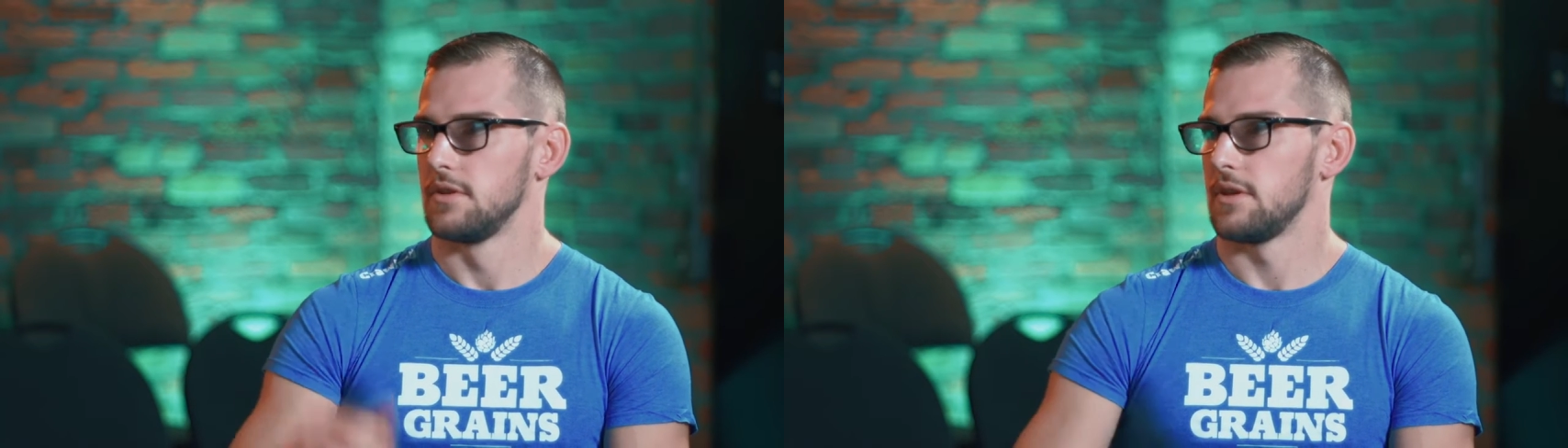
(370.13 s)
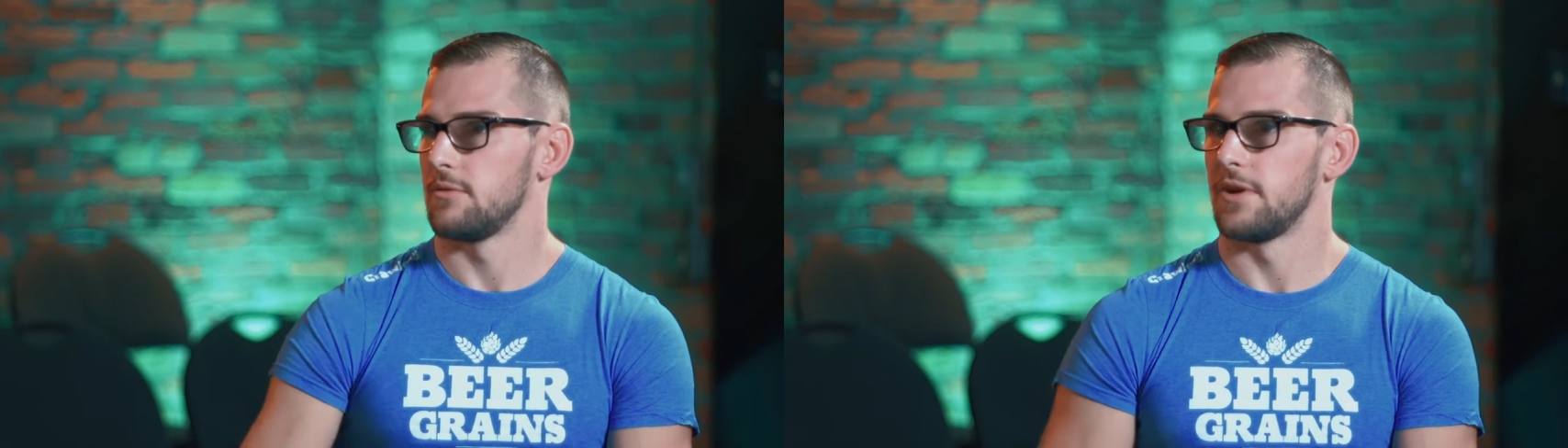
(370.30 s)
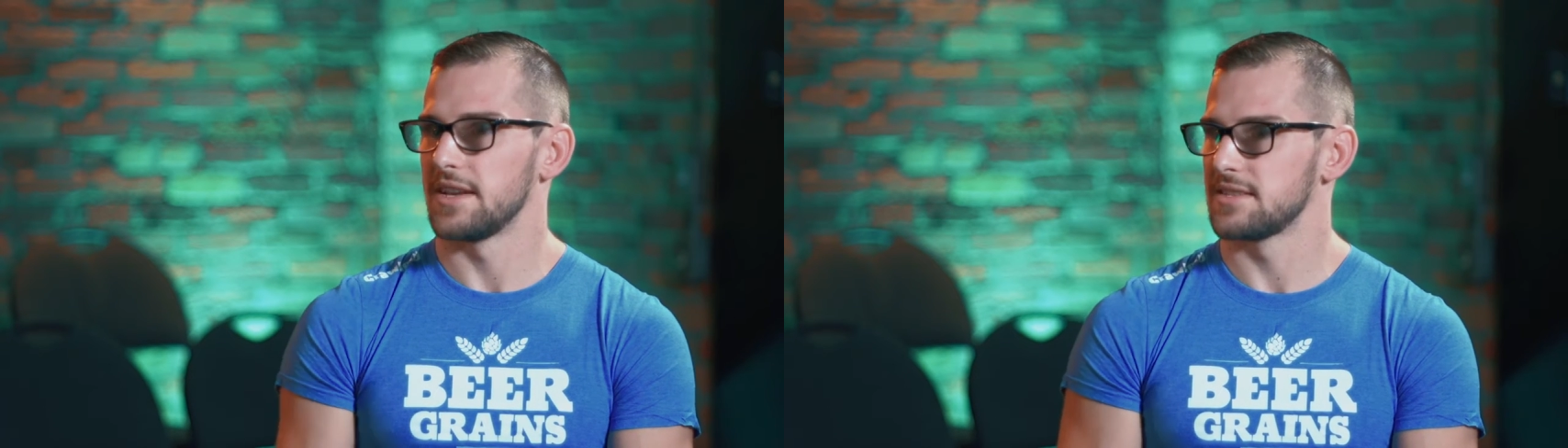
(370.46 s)

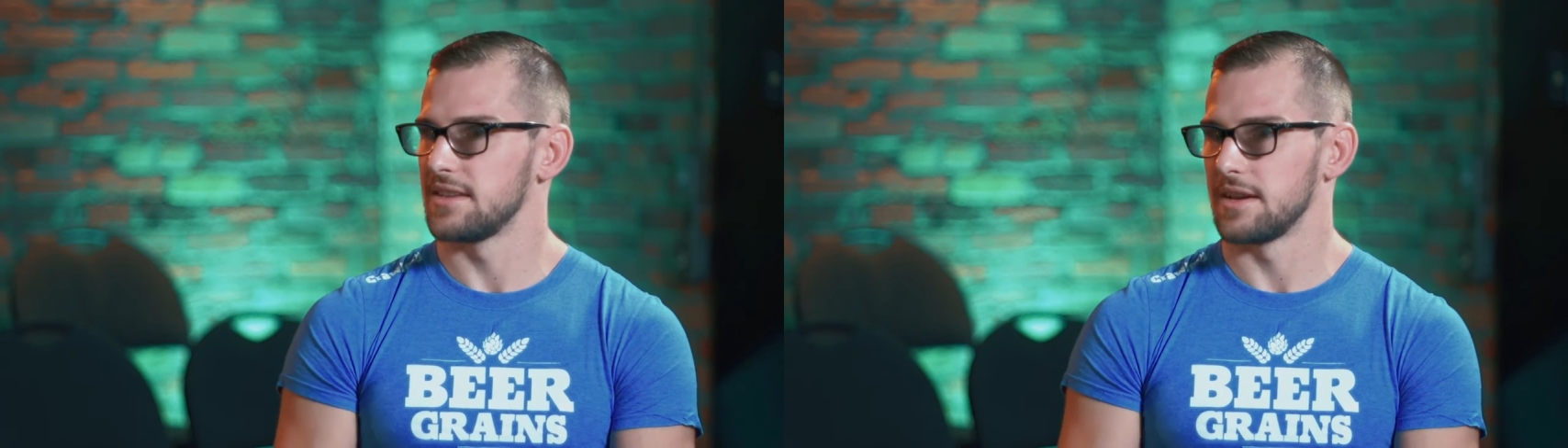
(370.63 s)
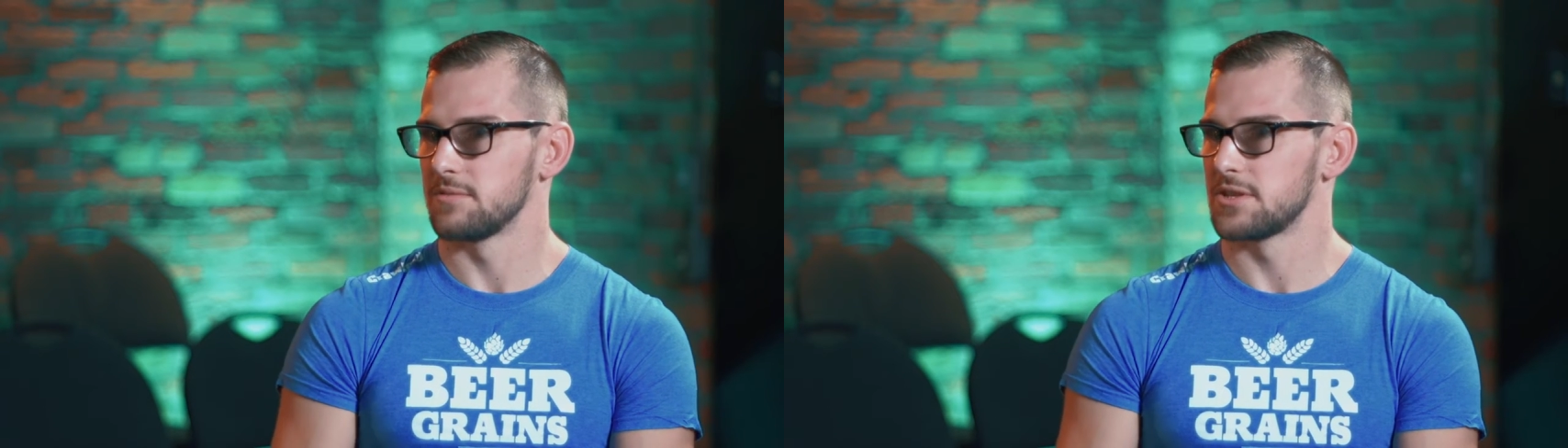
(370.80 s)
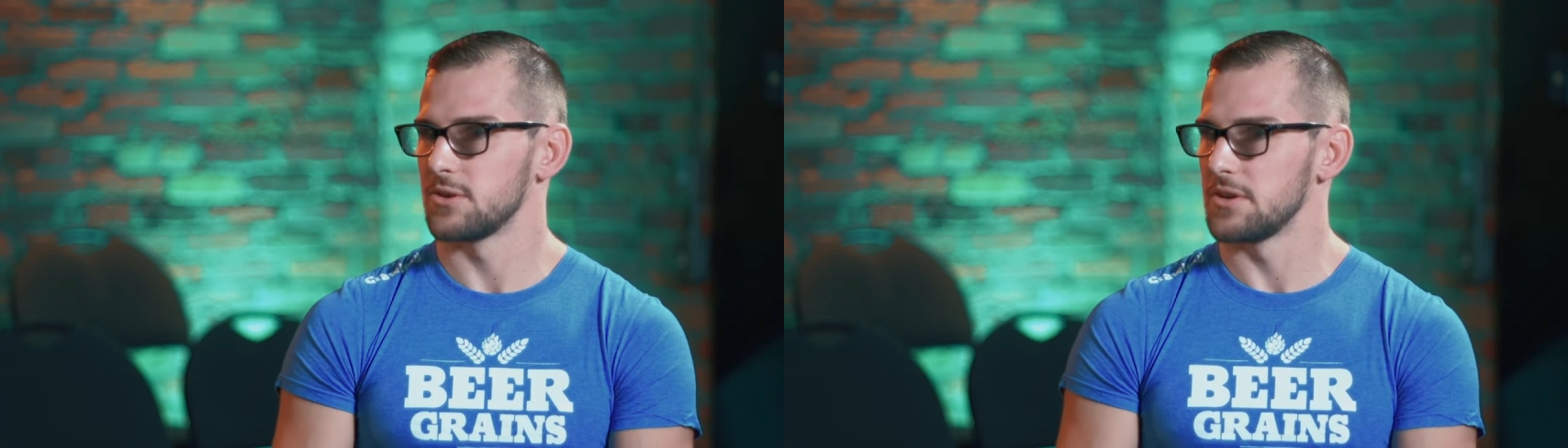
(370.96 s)
In wrestling,
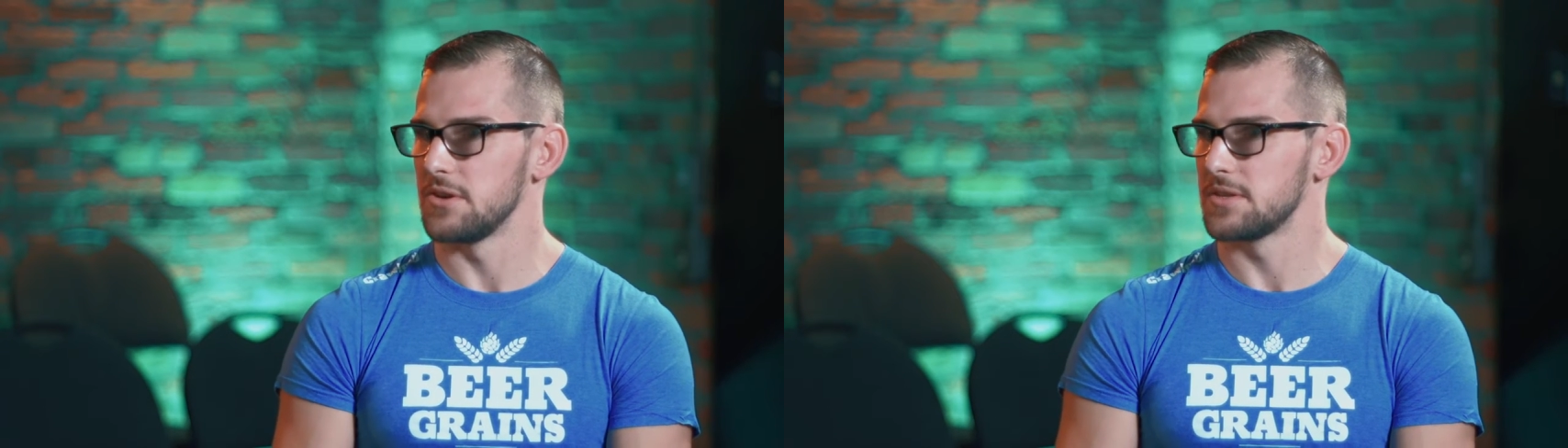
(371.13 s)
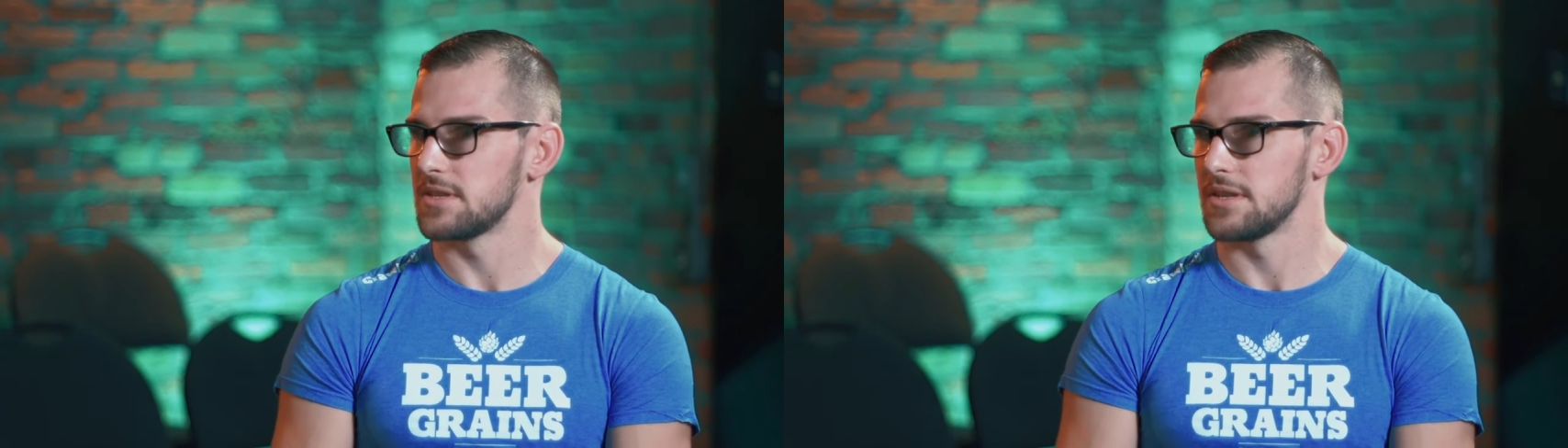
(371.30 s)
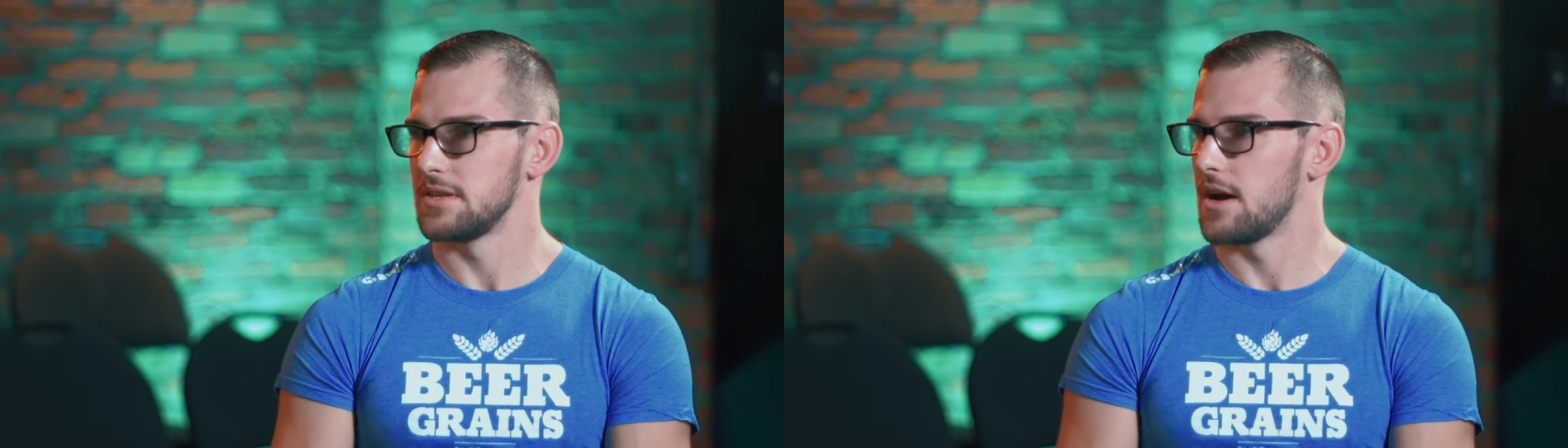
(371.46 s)
I'm so
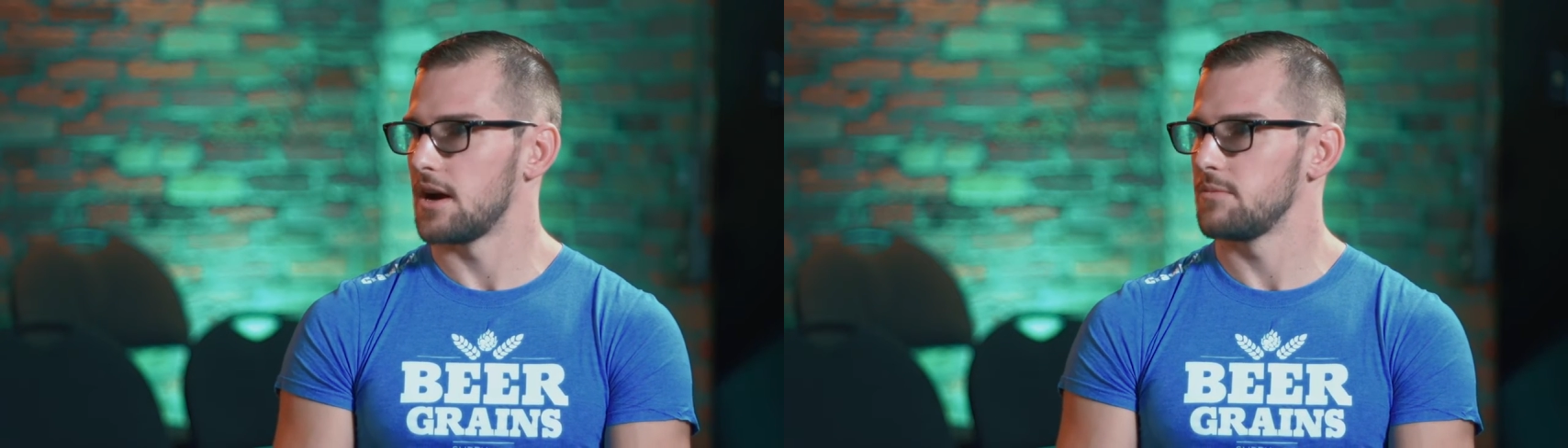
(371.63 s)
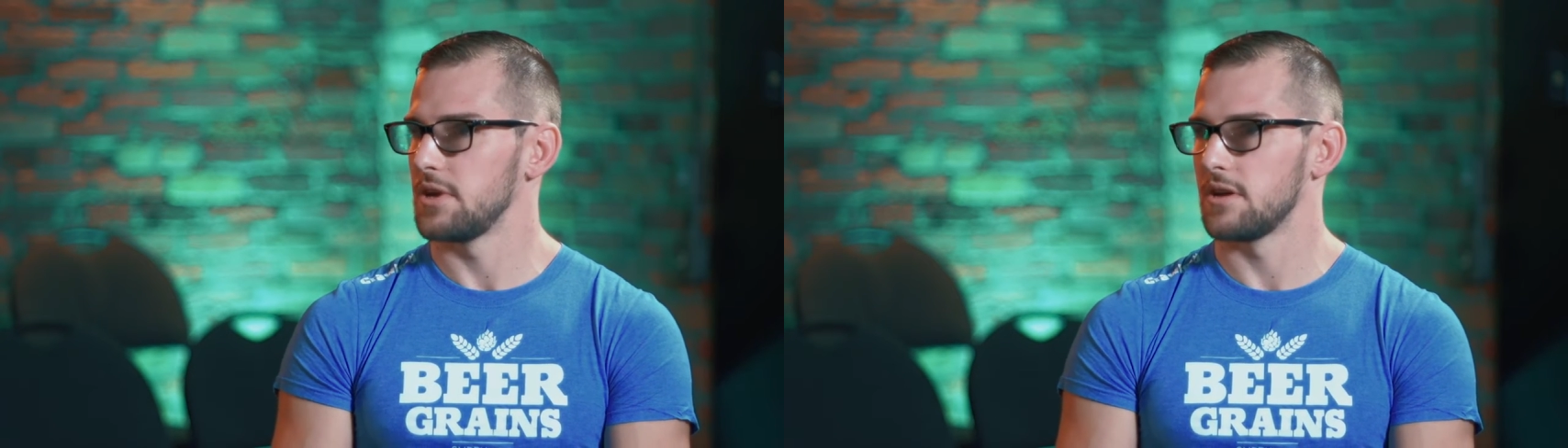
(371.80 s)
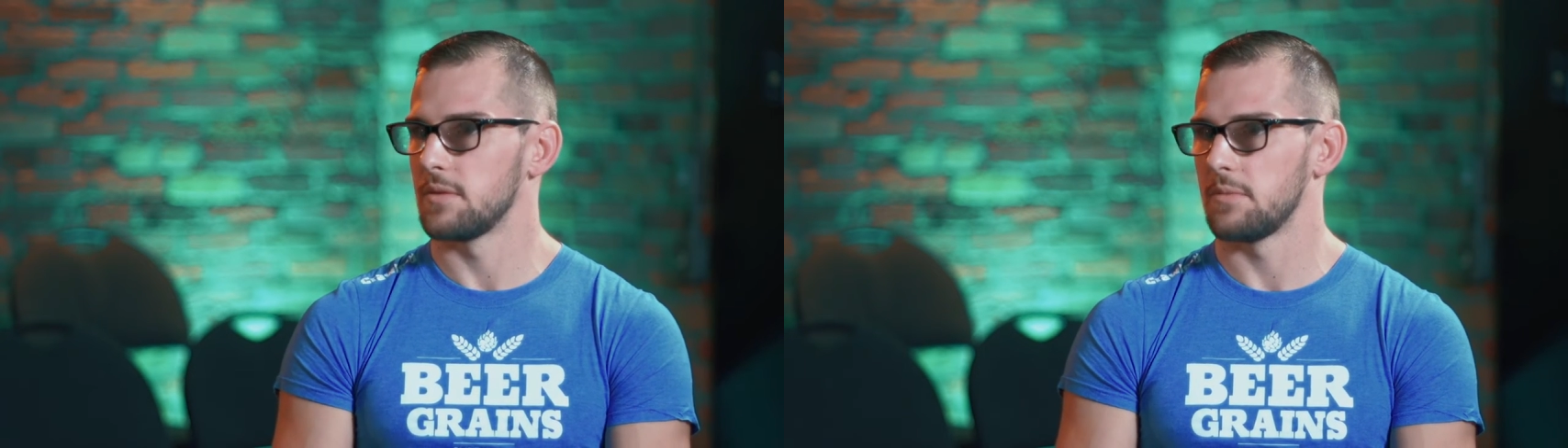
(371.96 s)
used to not
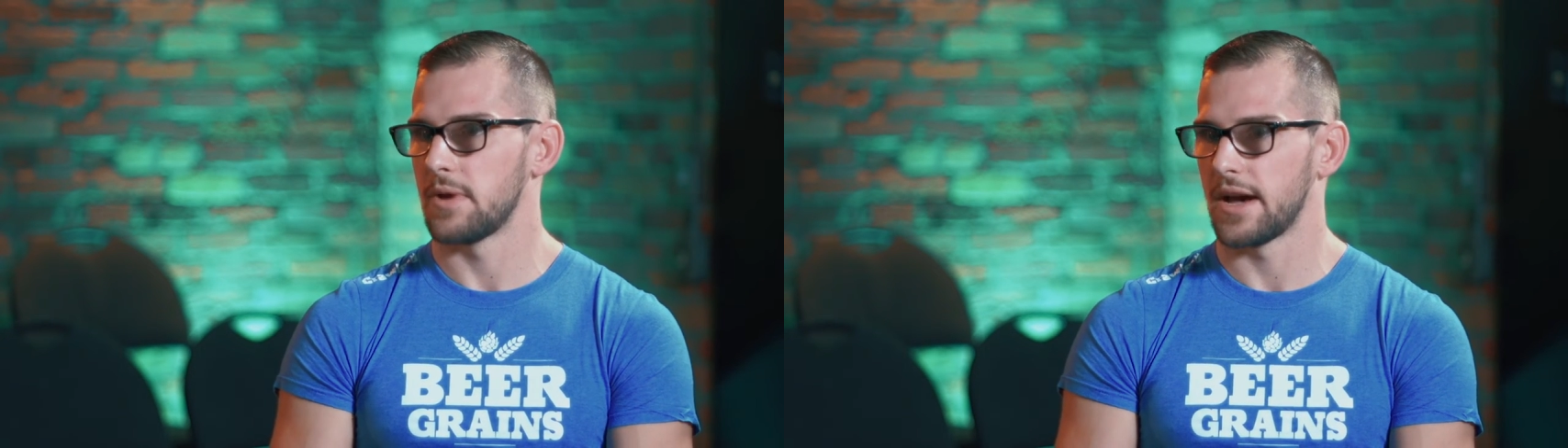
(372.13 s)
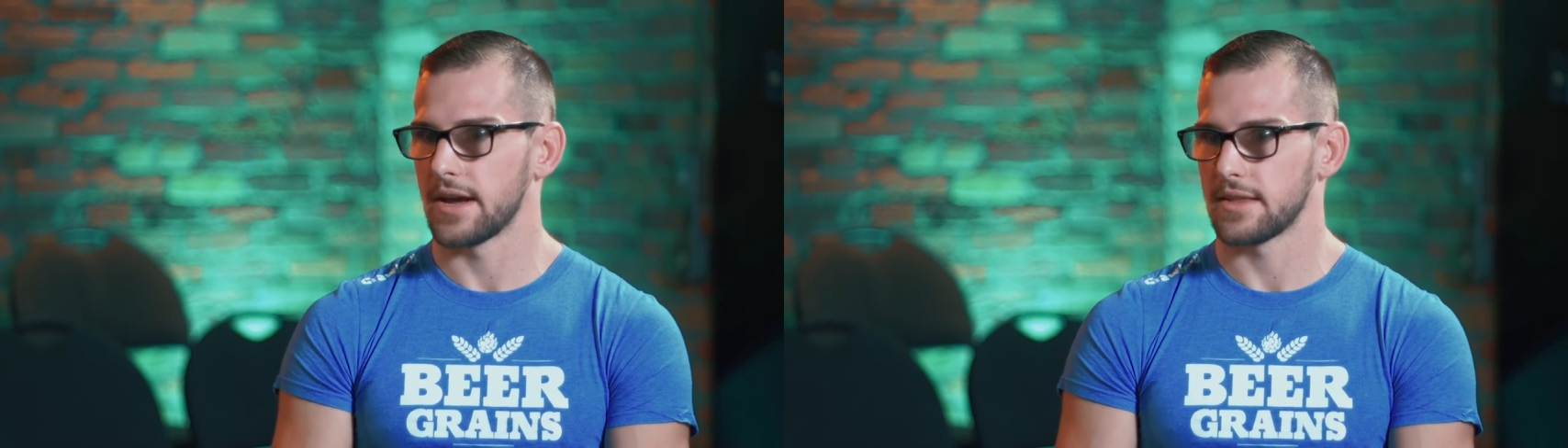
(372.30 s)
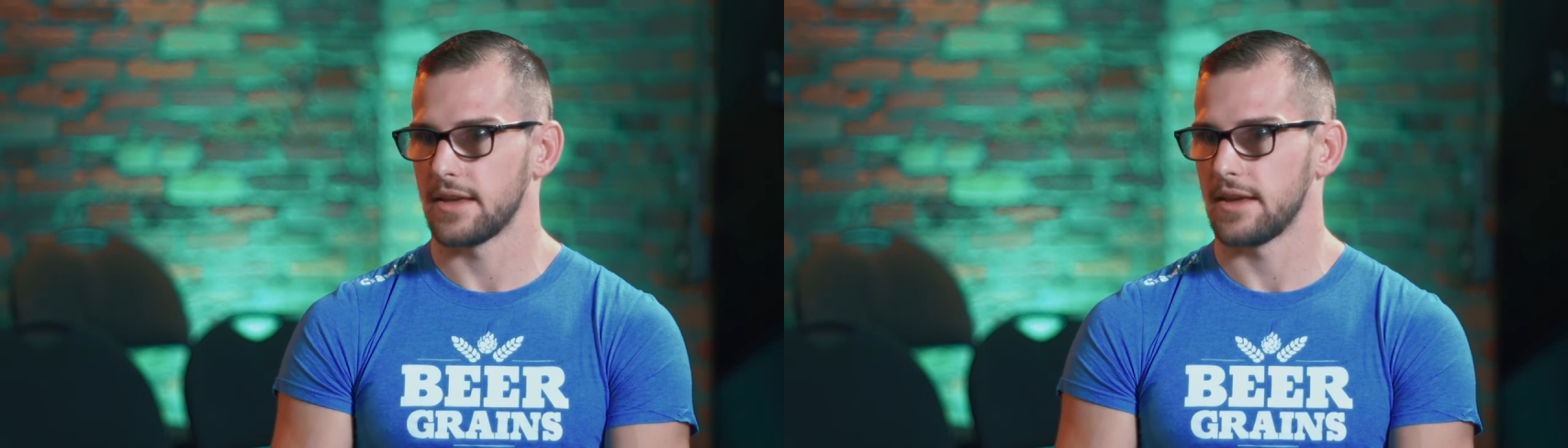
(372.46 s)
being on my back